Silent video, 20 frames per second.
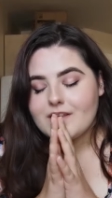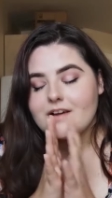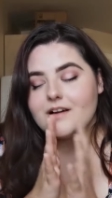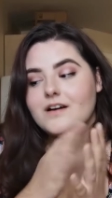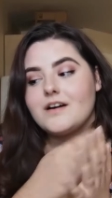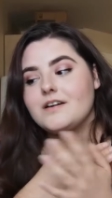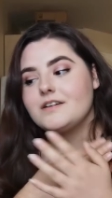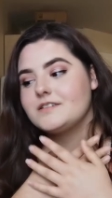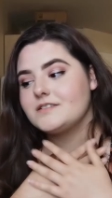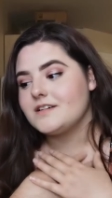
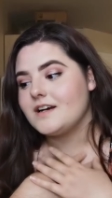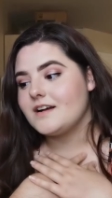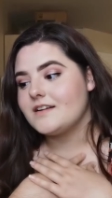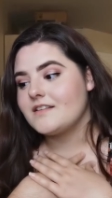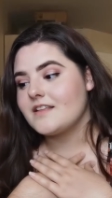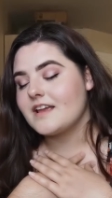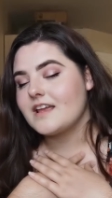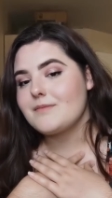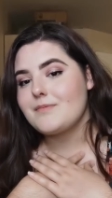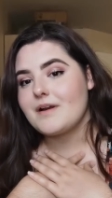Oh,
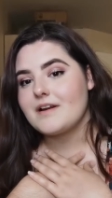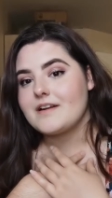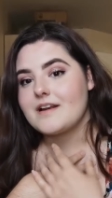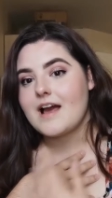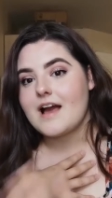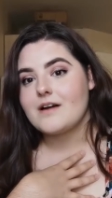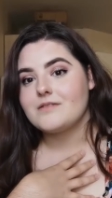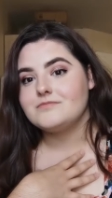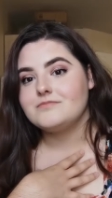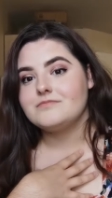thinking about it
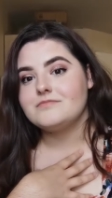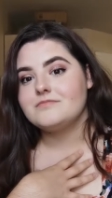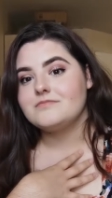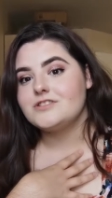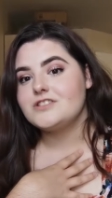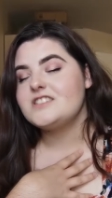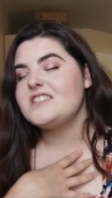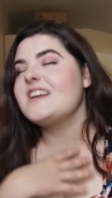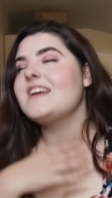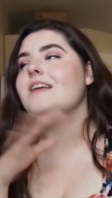now.
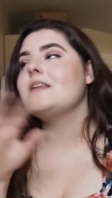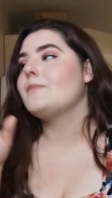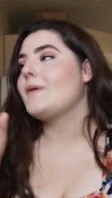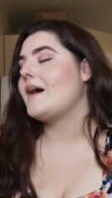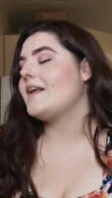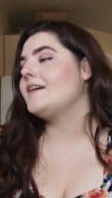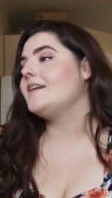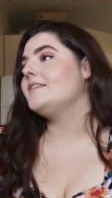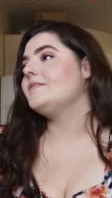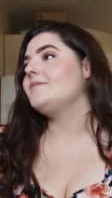Just thinking
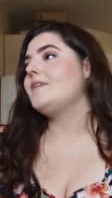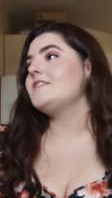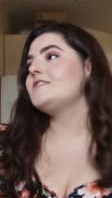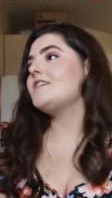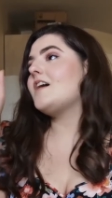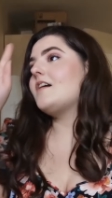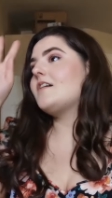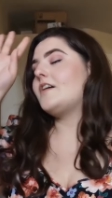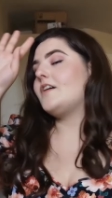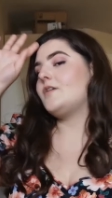about it. I
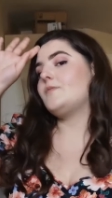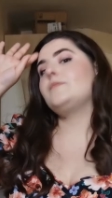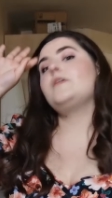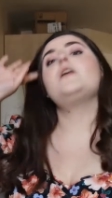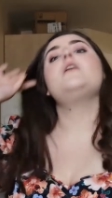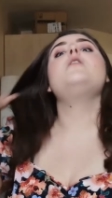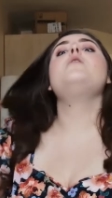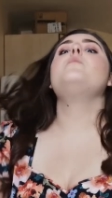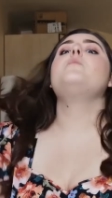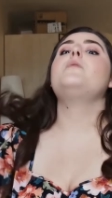just can't go.
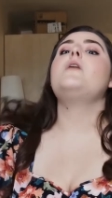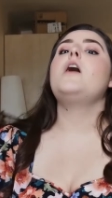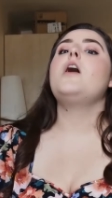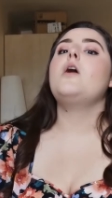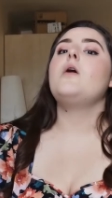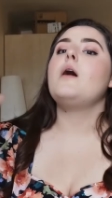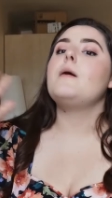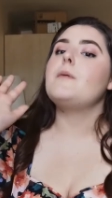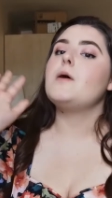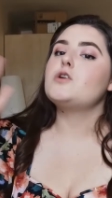No,
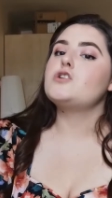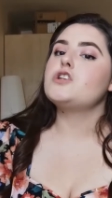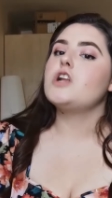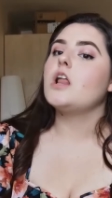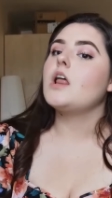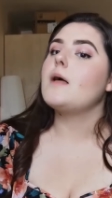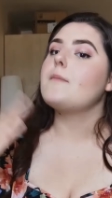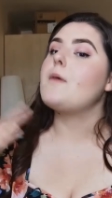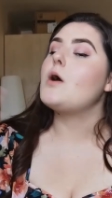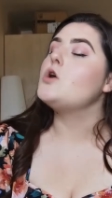
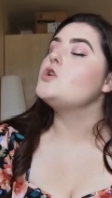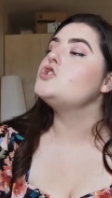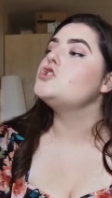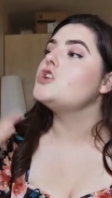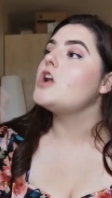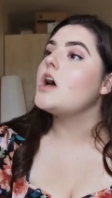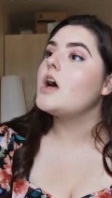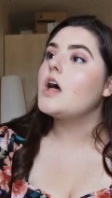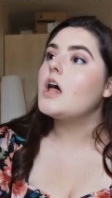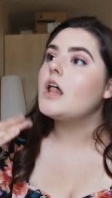emotional.
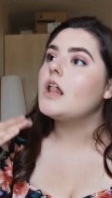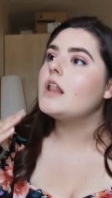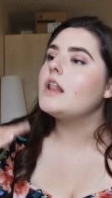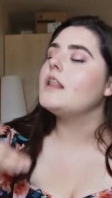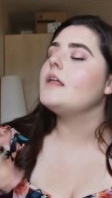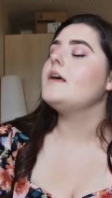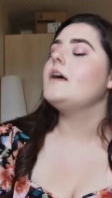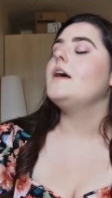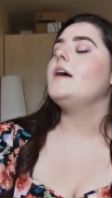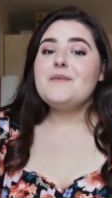
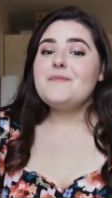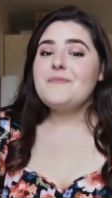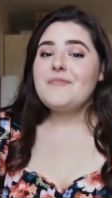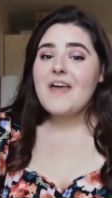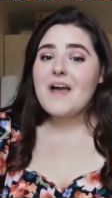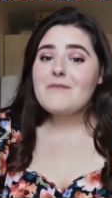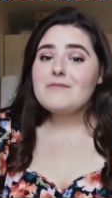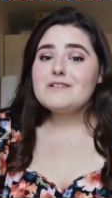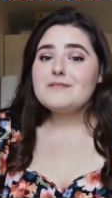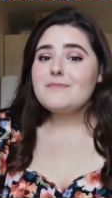
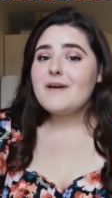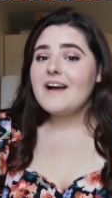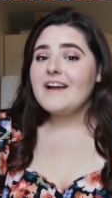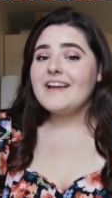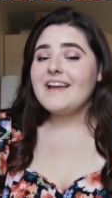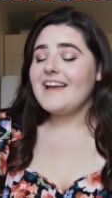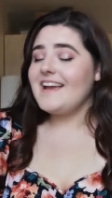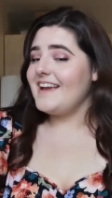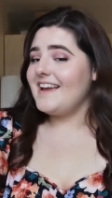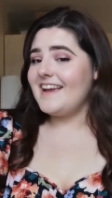That was
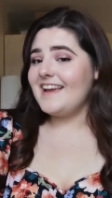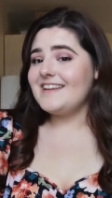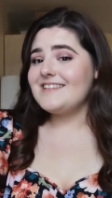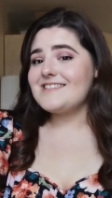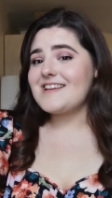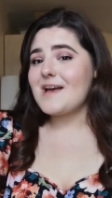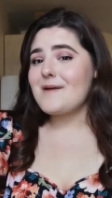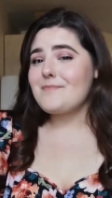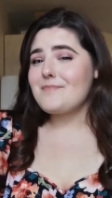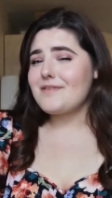my
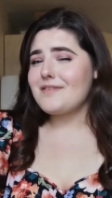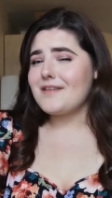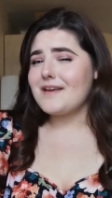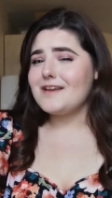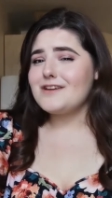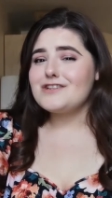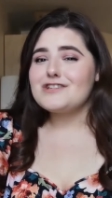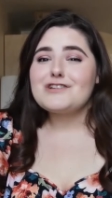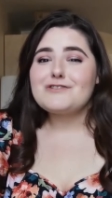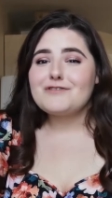
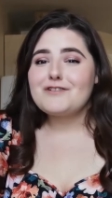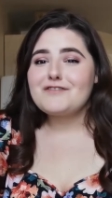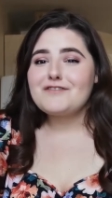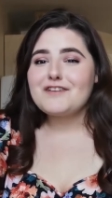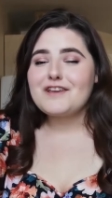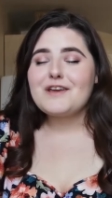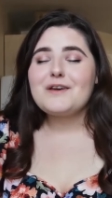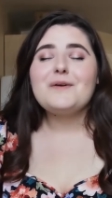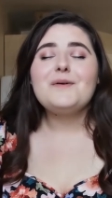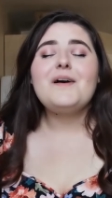in-depth-ish
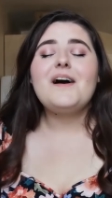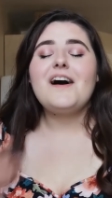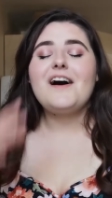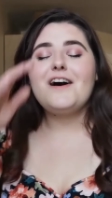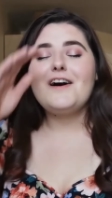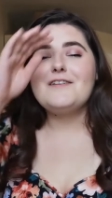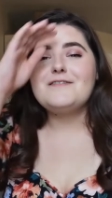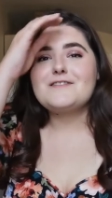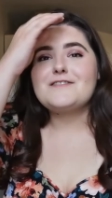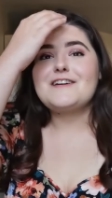review
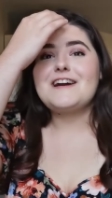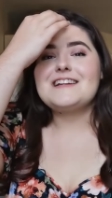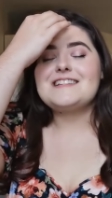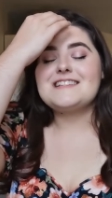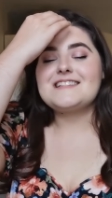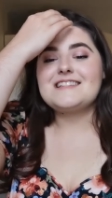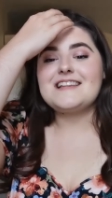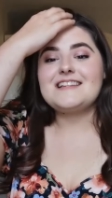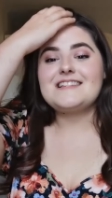of the Crescent